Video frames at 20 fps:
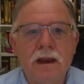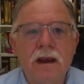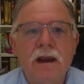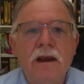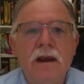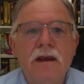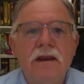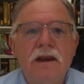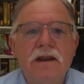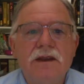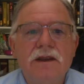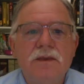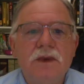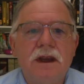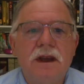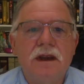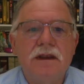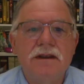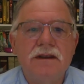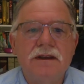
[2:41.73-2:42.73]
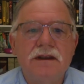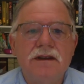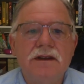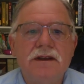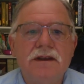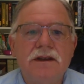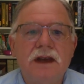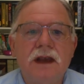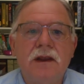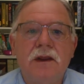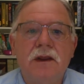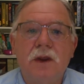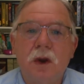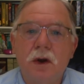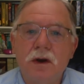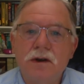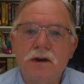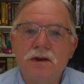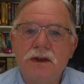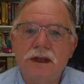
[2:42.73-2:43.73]
That's because this is a
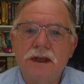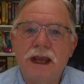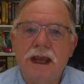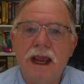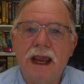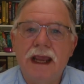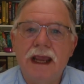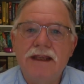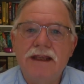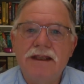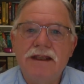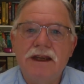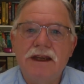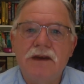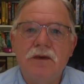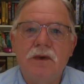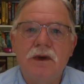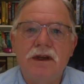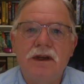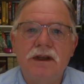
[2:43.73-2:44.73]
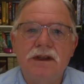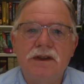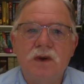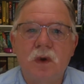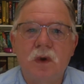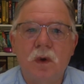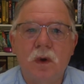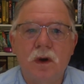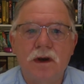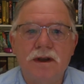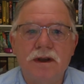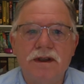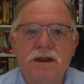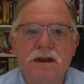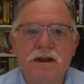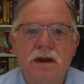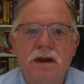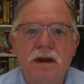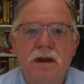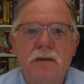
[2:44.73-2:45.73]
largely asynchronous
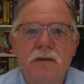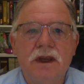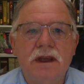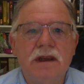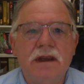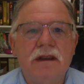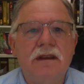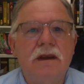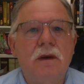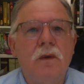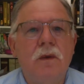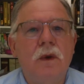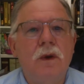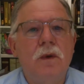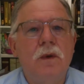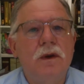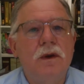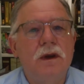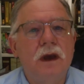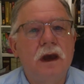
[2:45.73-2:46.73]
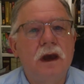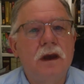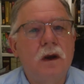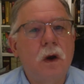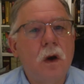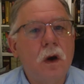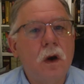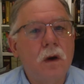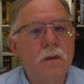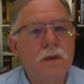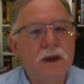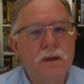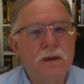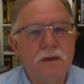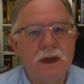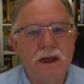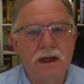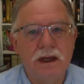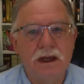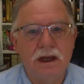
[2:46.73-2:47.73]
course, meaning that we will not all be
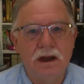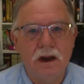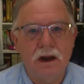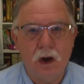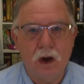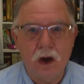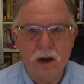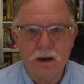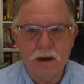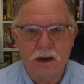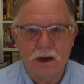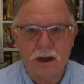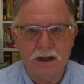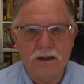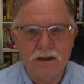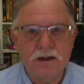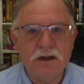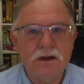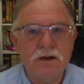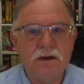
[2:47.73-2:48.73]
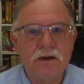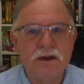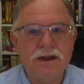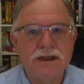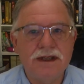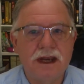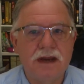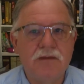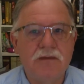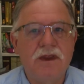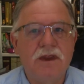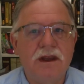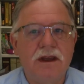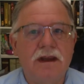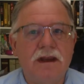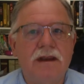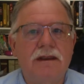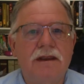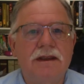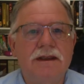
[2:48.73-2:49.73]
meeting online to do the same
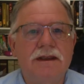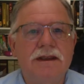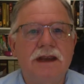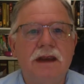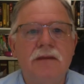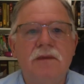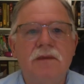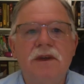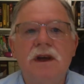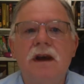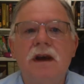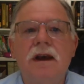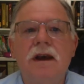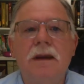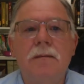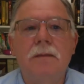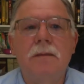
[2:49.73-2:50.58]
thing at the same time.